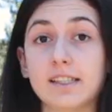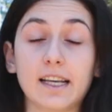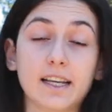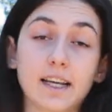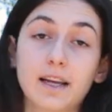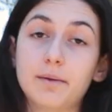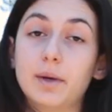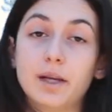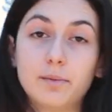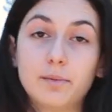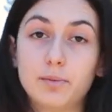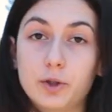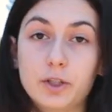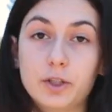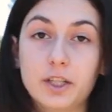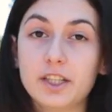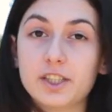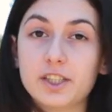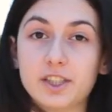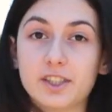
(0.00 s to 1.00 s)
they can make
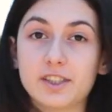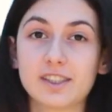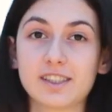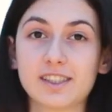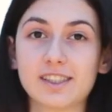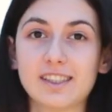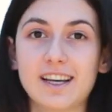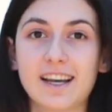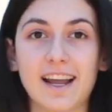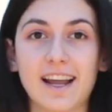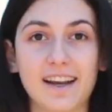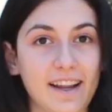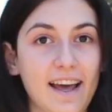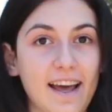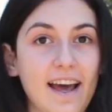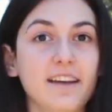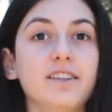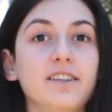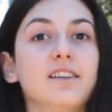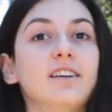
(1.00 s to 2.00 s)
predictions, and
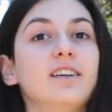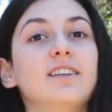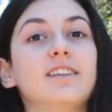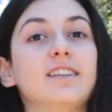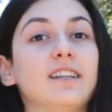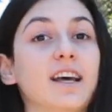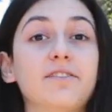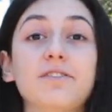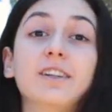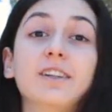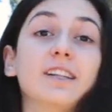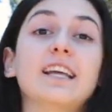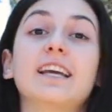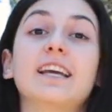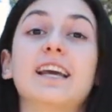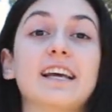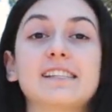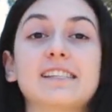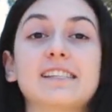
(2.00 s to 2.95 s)
that definitely can